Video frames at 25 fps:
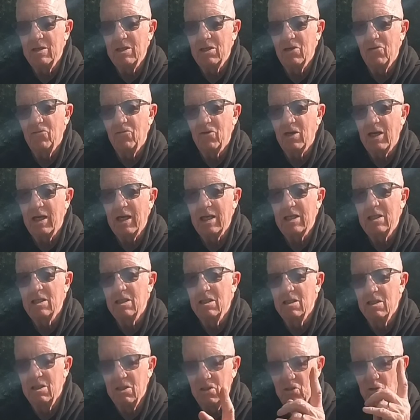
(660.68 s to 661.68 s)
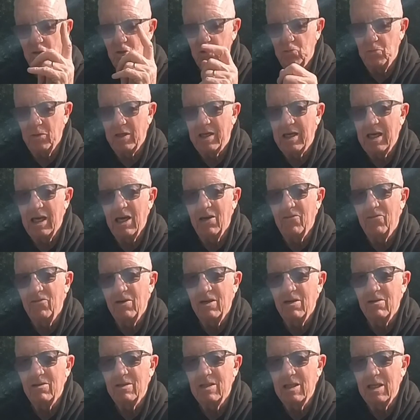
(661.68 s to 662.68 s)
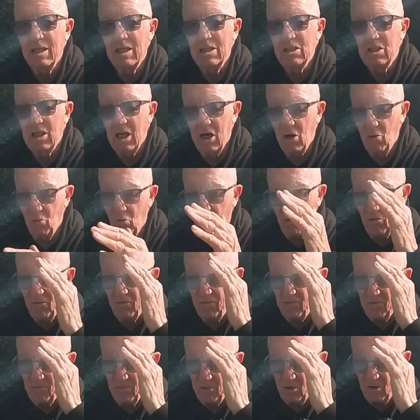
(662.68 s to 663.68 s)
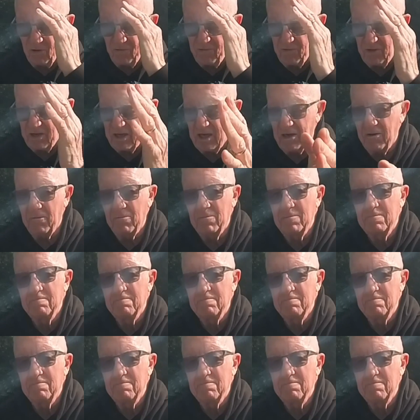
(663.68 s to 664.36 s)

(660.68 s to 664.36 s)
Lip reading: and don't forget, just be careful out there. It's Lone Wolf, and bye for now.